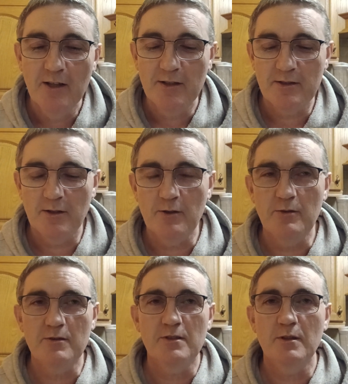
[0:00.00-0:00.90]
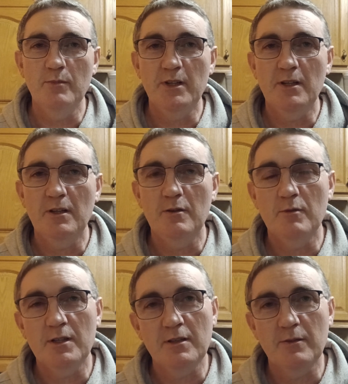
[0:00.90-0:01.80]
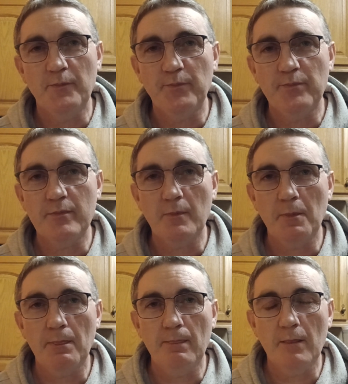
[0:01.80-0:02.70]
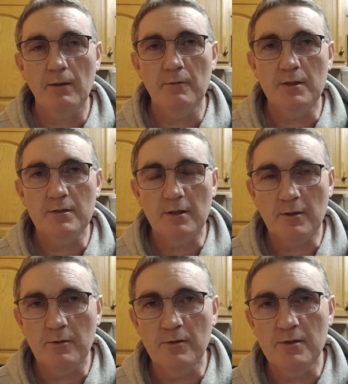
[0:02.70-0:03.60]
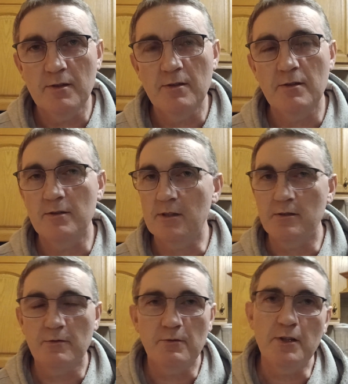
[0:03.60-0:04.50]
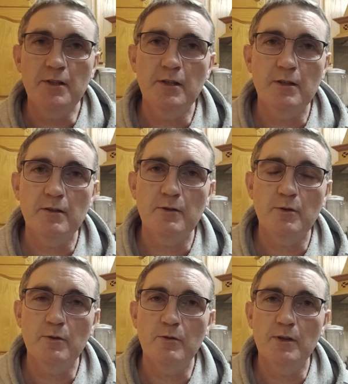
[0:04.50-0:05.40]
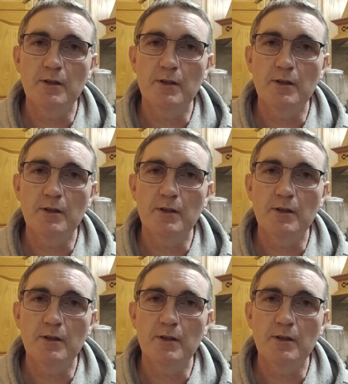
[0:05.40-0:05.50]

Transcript: So somebody with psychosis or schizophrenia who